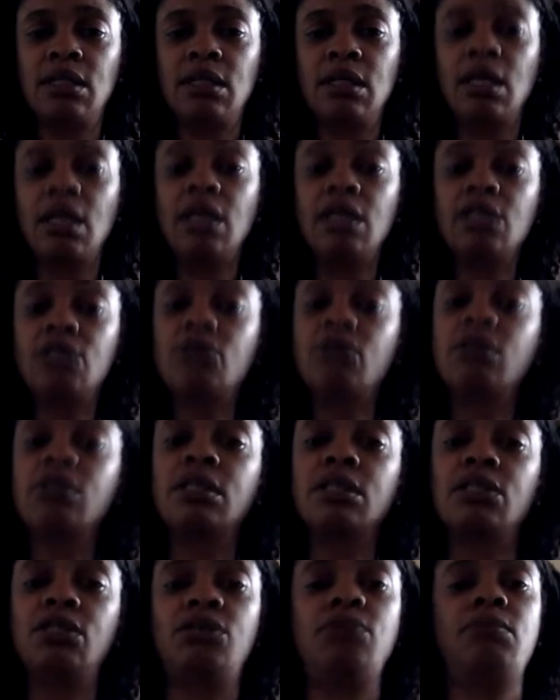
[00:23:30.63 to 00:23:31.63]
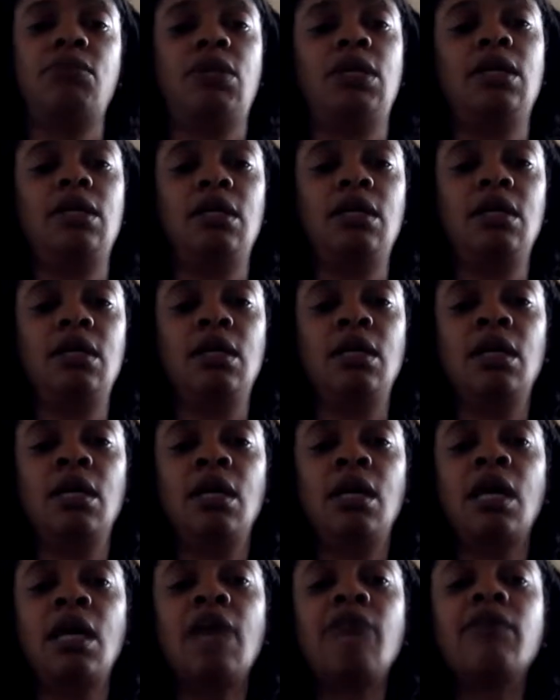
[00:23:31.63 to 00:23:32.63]
any choices you make,
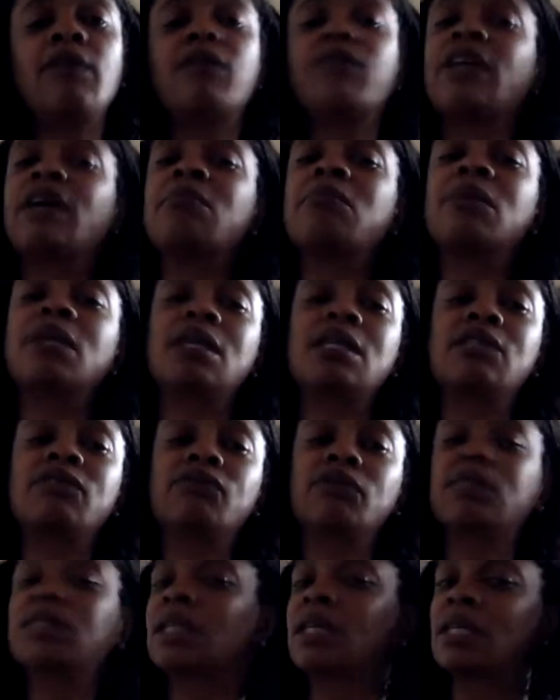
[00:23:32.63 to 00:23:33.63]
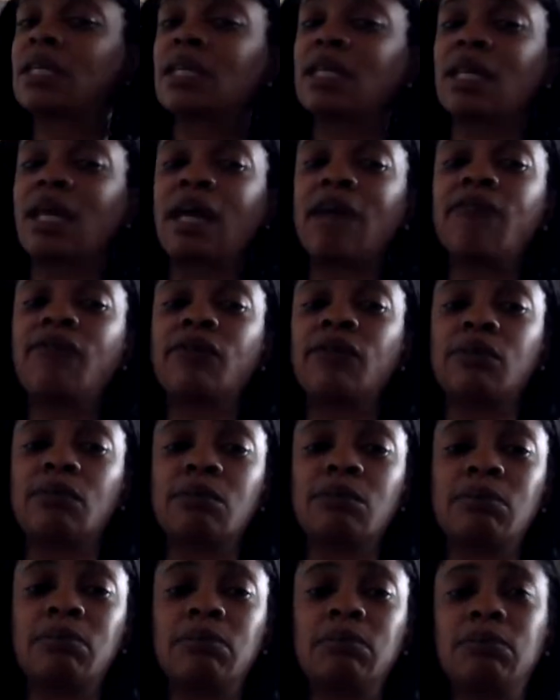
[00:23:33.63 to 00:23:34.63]
even if that means risking your life
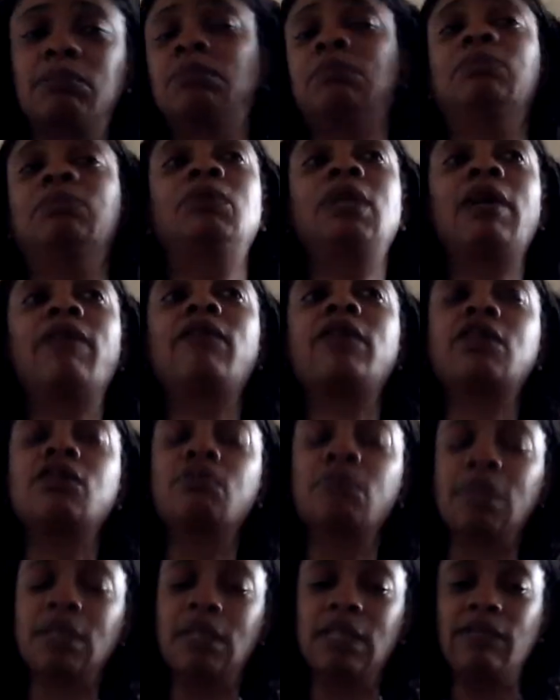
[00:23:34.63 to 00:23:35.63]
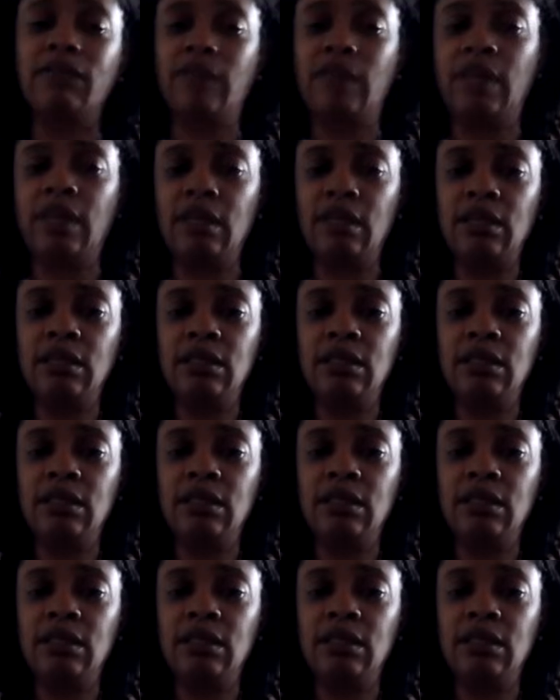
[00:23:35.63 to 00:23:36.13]
for whatever you believe in.